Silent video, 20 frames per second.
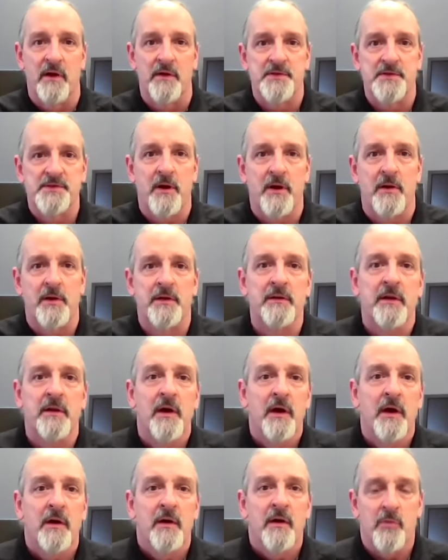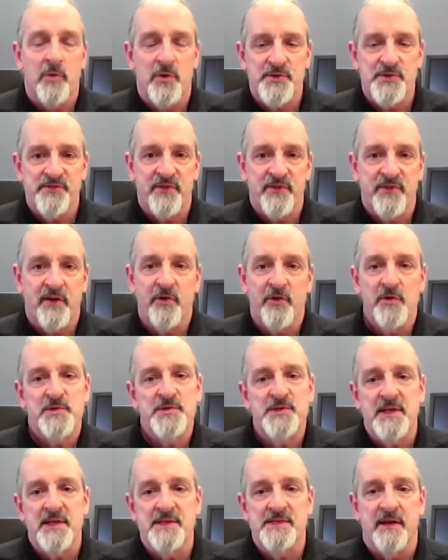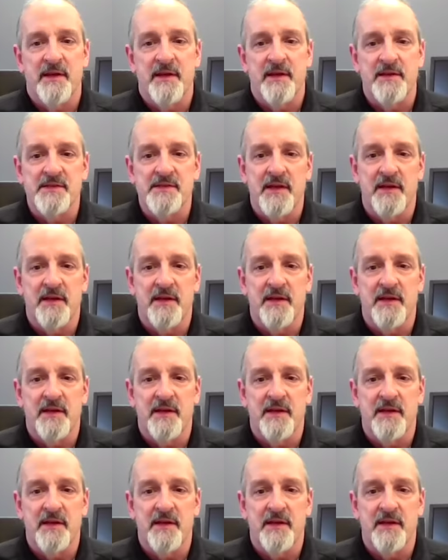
starting immersive efforts these days,